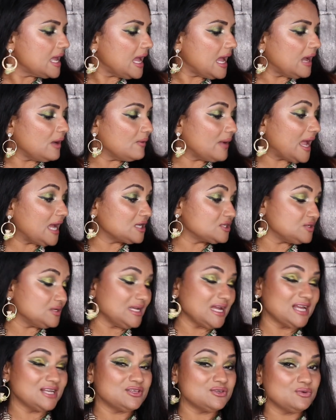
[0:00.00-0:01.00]
Oh,
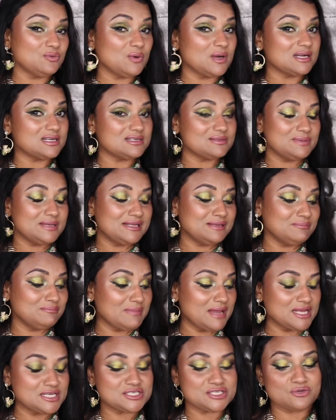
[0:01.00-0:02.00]
actually, I do want to
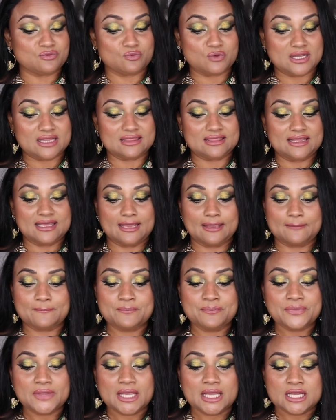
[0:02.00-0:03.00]
mention one
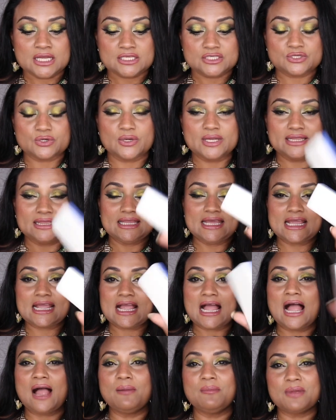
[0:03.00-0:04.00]
thing. So it, they
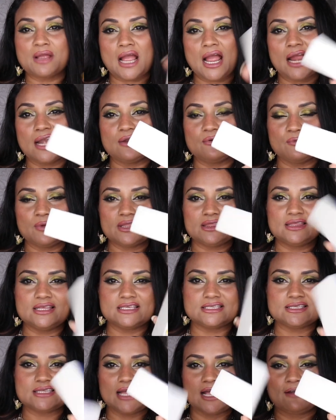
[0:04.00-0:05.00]
come kind of with
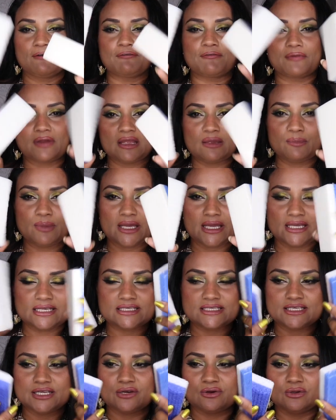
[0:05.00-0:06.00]
this like
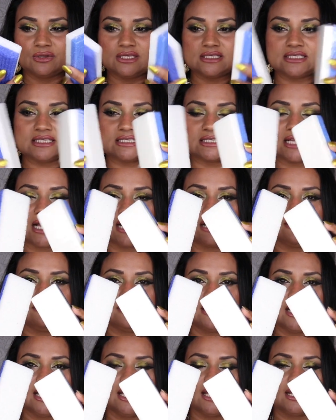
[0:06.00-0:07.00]
freebies, you know, this is kind of
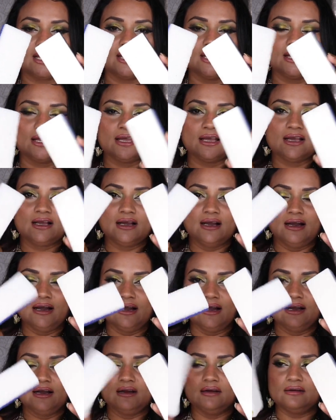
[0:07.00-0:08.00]
like
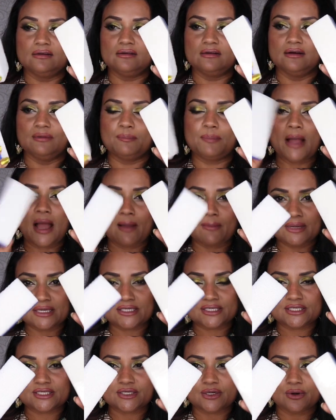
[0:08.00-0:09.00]
uh, a
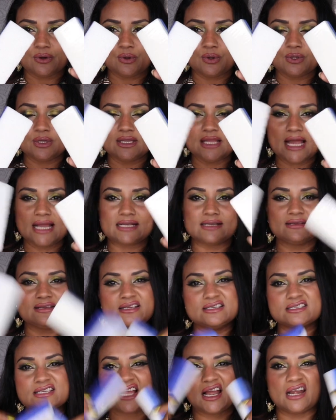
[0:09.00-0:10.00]
pumice stone that
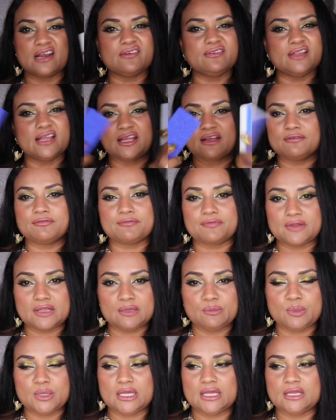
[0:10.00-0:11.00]
is kind of like a
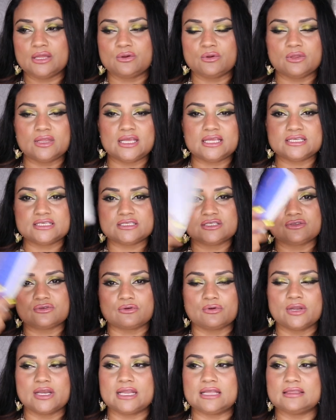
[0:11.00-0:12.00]
freebie, you know, they just
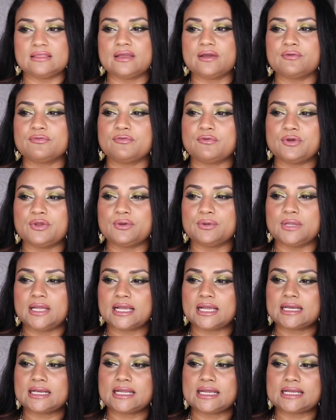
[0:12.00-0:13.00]
throw it in there for you
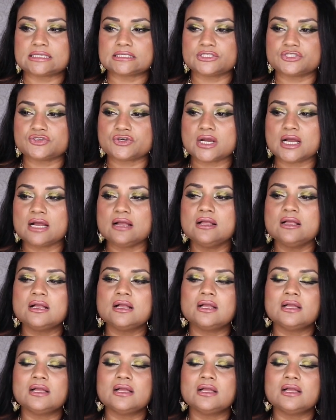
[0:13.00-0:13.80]
like an extra.